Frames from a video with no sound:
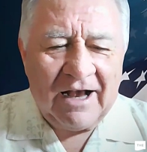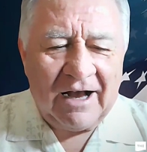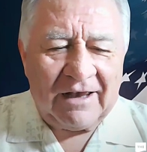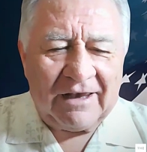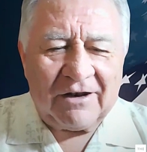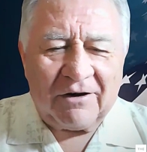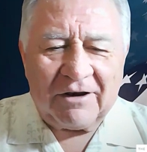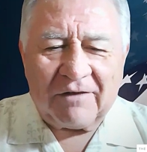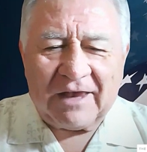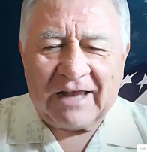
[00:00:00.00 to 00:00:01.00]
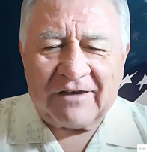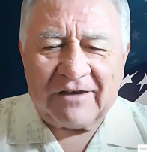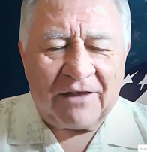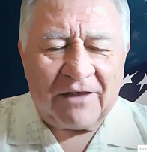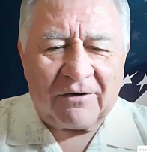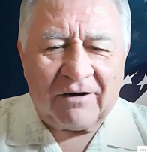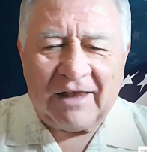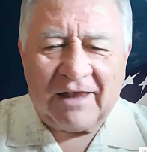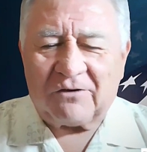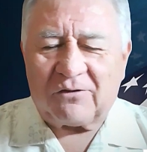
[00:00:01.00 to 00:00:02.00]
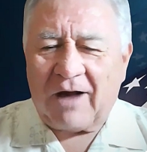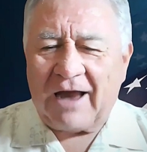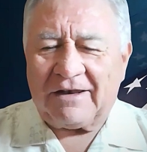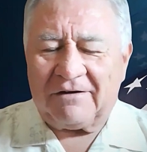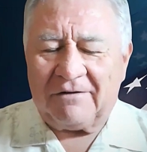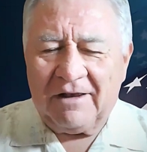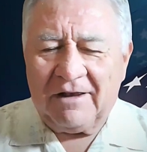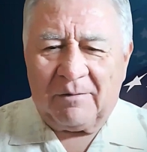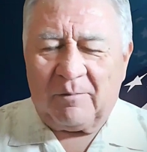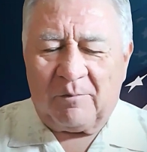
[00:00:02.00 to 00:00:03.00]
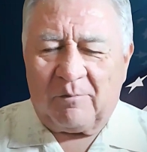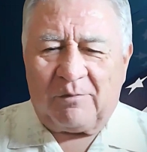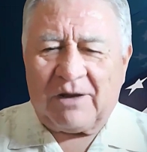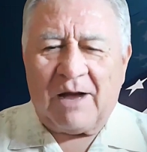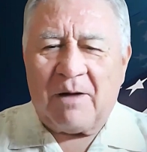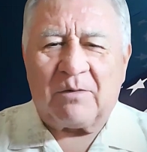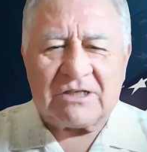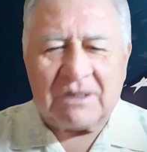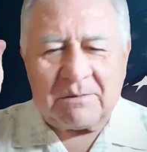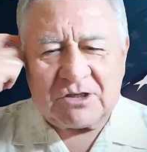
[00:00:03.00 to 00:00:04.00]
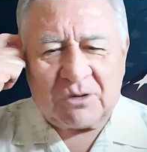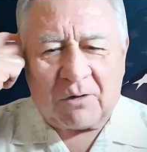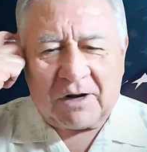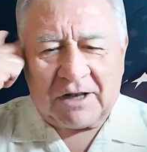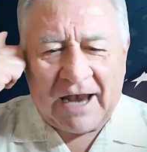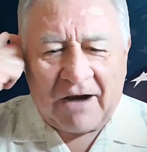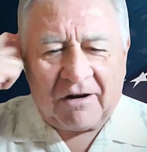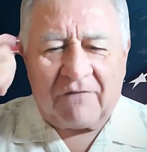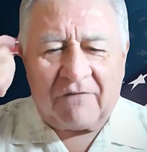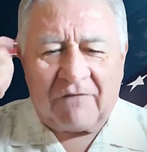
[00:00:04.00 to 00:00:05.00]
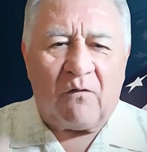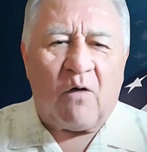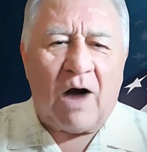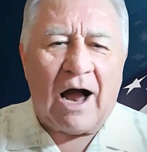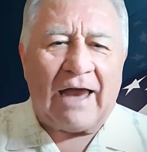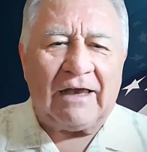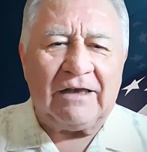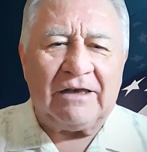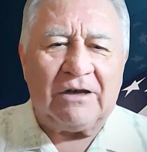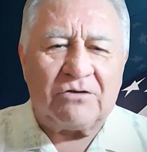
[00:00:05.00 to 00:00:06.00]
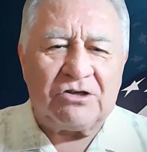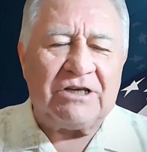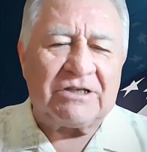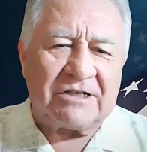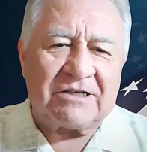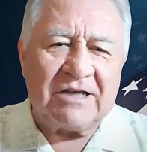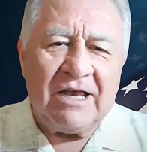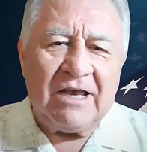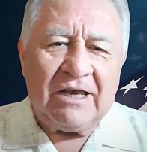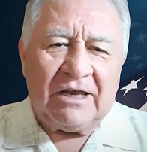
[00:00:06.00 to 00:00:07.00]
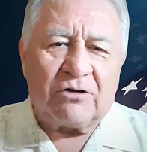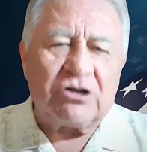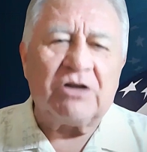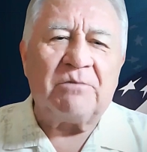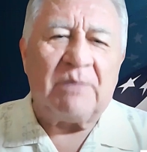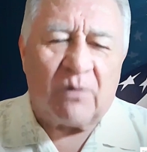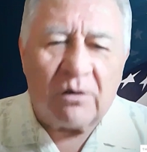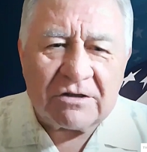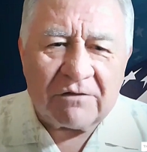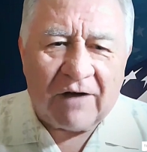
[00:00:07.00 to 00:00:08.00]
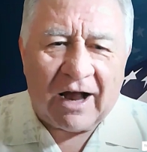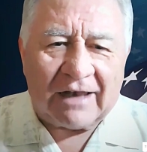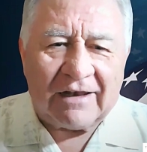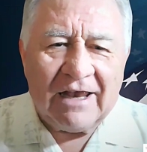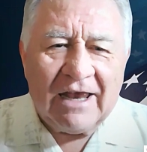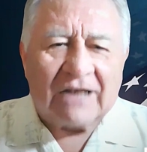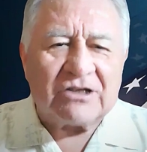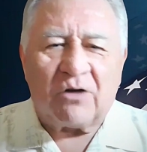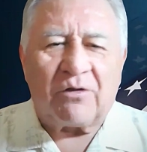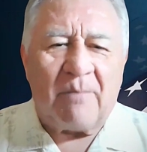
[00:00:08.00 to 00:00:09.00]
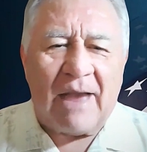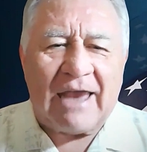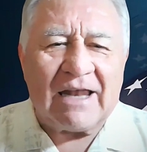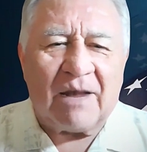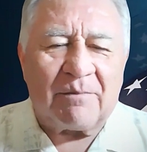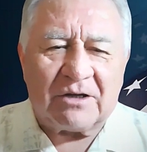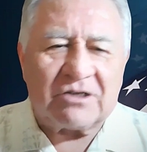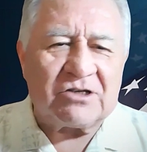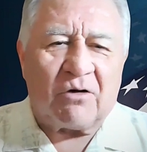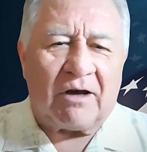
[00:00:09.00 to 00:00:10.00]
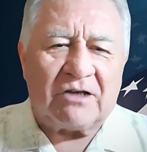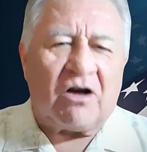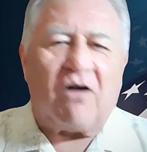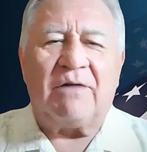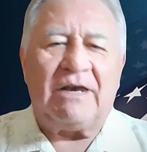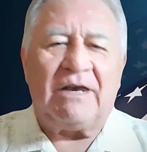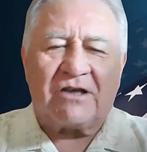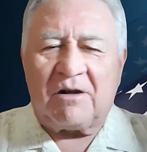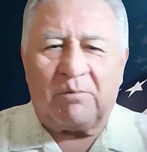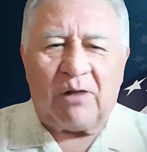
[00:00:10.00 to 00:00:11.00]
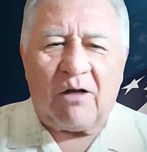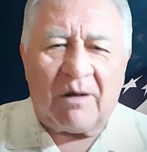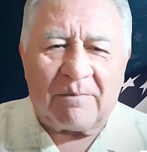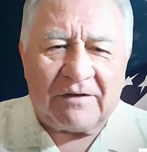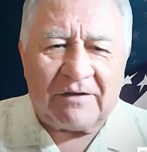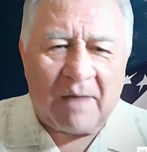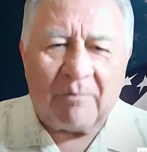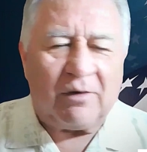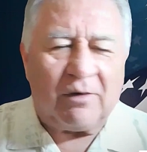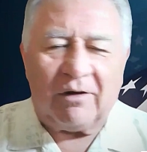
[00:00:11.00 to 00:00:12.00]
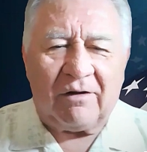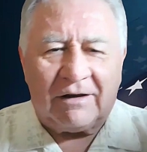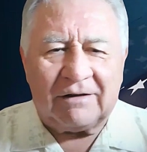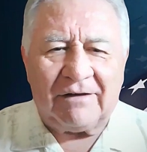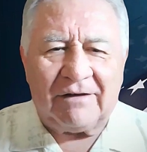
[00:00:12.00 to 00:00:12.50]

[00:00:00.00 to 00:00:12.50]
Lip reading: here they get together and they're trying to come up with some sort of narrative of why Jesus should be crucified, and so they're making up this stories. Oh, he's going to blow up the temple, and